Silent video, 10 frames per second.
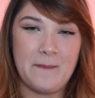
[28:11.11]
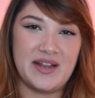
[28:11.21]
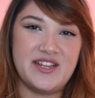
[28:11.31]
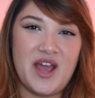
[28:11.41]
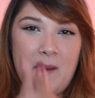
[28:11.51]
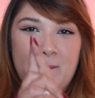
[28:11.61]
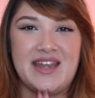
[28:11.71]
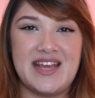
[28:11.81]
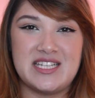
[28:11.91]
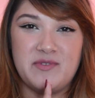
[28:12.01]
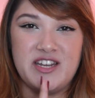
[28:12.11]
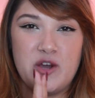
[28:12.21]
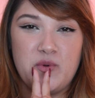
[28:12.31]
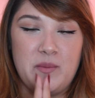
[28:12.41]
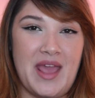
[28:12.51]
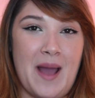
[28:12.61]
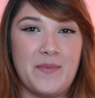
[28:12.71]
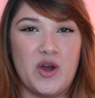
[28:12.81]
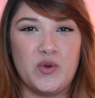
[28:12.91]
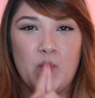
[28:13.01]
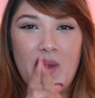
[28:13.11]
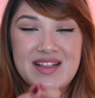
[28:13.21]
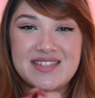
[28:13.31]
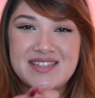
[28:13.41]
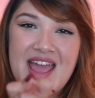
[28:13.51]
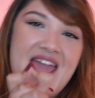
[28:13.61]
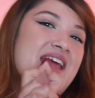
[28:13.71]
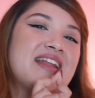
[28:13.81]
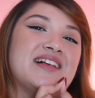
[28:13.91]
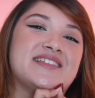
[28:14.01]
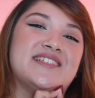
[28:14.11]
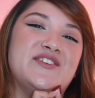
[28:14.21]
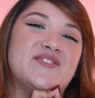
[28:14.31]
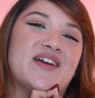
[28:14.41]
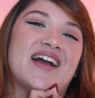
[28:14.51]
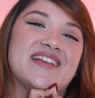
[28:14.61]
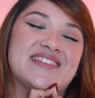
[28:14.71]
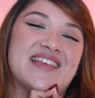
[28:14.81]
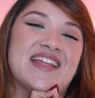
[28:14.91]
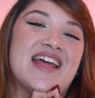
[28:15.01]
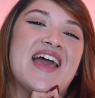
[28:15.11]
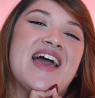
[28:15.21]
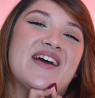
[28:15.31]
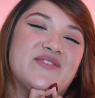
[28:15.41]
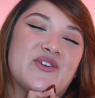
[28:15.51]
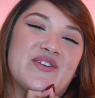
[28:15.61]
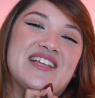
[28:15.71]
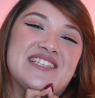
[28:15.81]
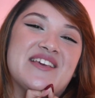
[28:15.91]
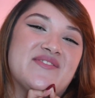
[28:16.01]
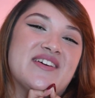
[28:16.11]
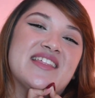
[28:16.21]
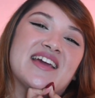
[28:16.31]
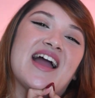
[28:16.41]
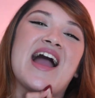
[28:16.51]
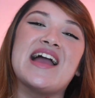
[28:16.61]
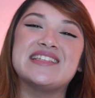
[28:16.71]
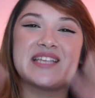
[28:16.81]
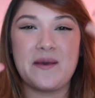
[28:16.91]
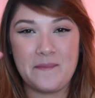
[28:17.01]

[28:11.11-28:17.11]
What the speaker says: But yeah, my next video will be up on Wednesday, and I'll see you guys then. Have a great day further, guys.